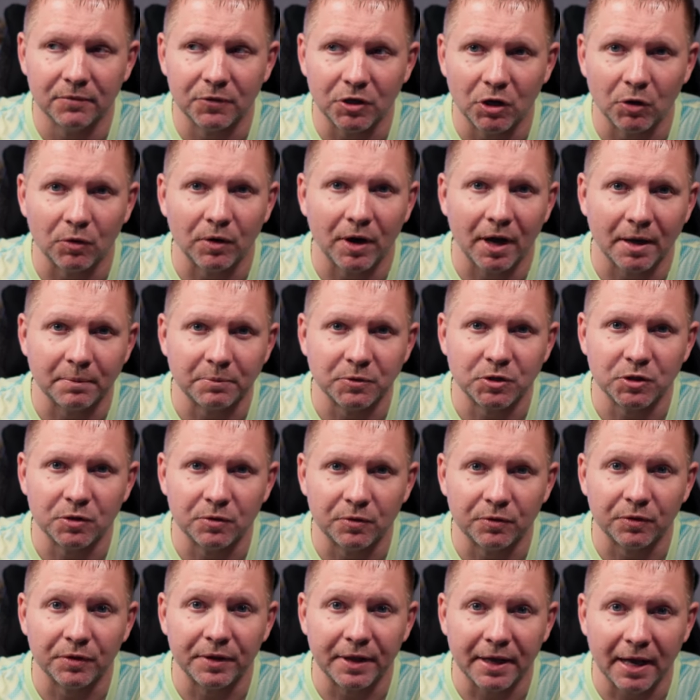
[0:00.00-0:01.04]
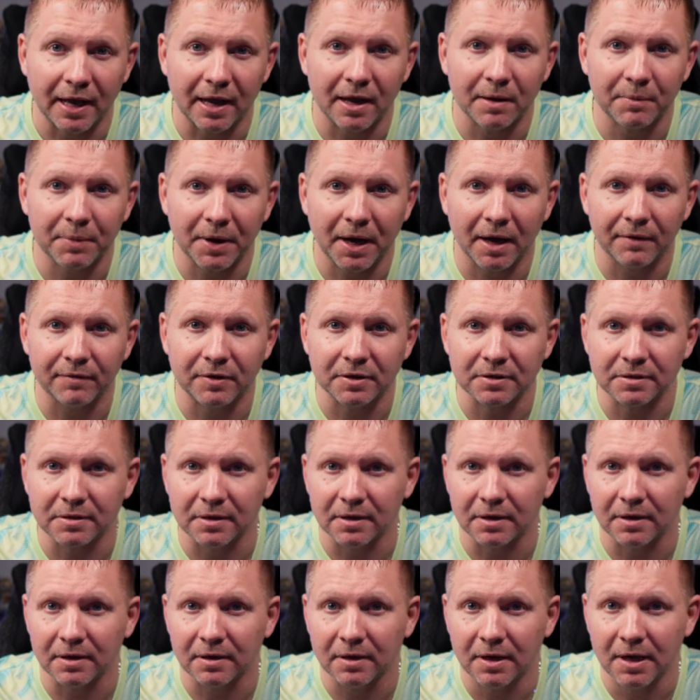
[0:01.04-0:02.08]
Jotunheim 2 for the amp,
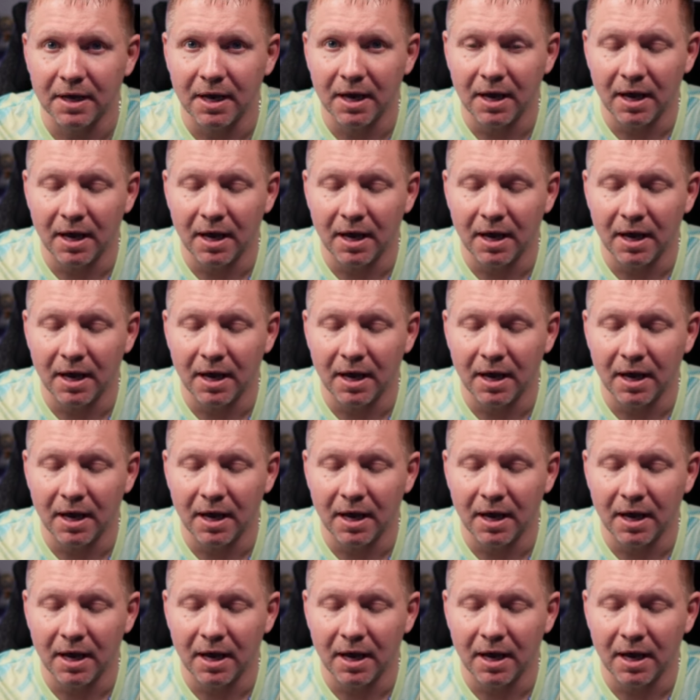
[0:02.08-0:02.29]
obviously.